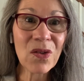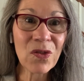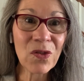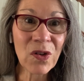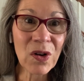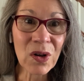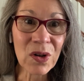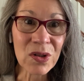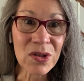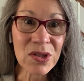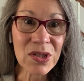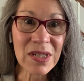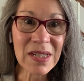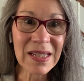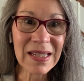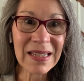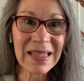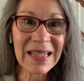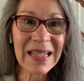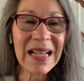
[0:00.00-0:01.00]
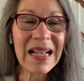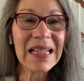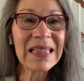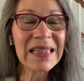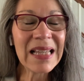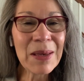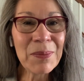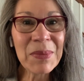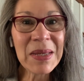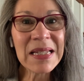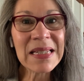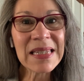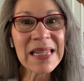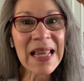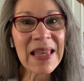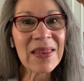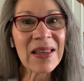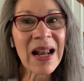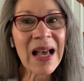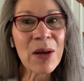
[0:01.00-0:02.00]
First, let me
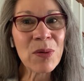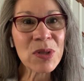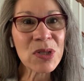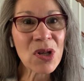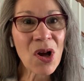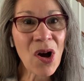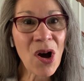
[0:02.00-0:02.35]
say that I was